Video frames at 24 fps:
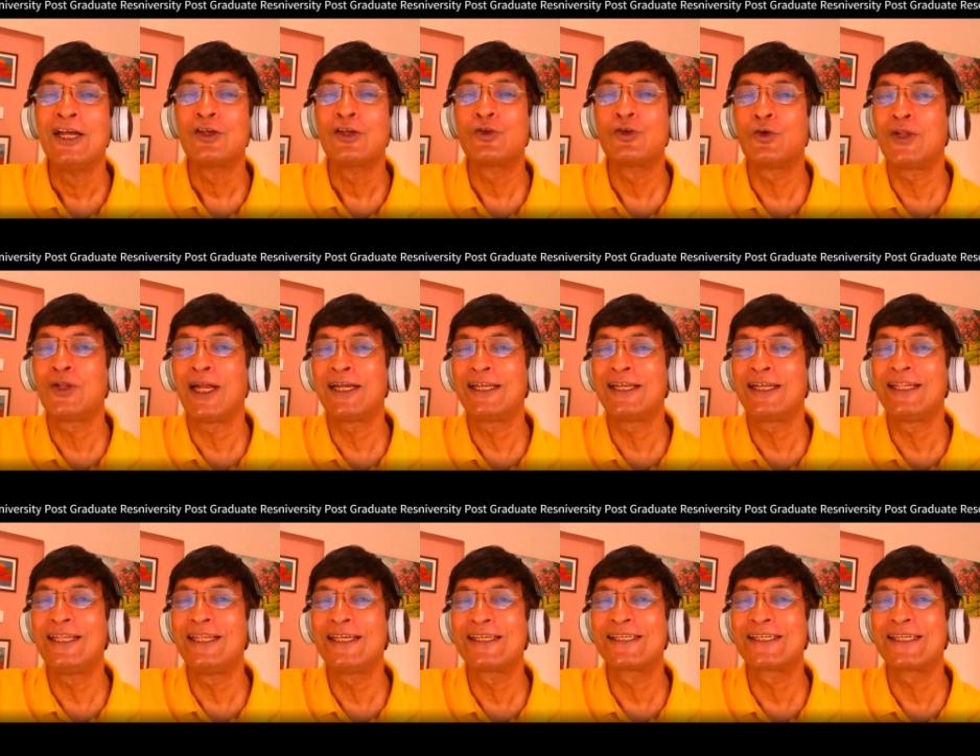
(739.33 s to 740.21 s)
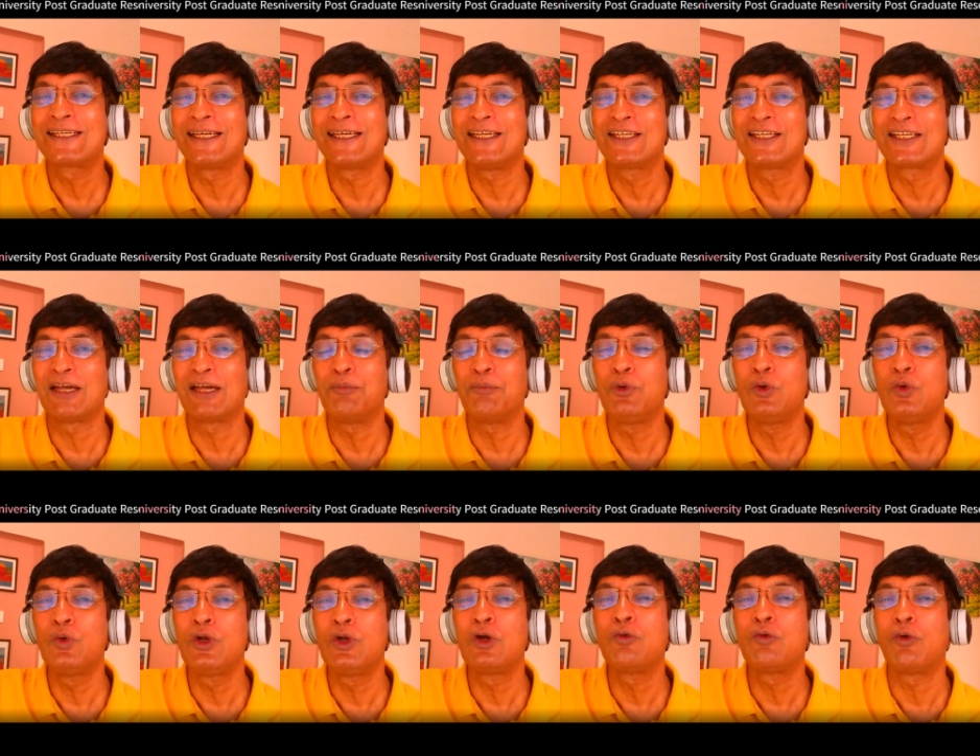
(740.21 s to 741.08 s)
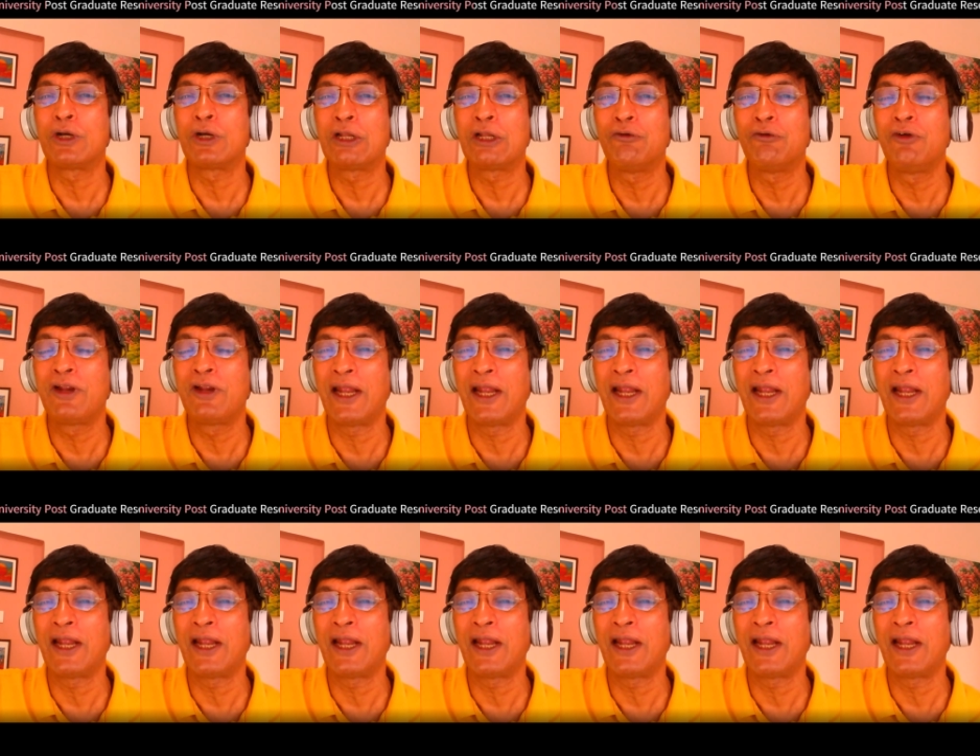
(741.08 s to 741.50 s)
so that this subunit, whatever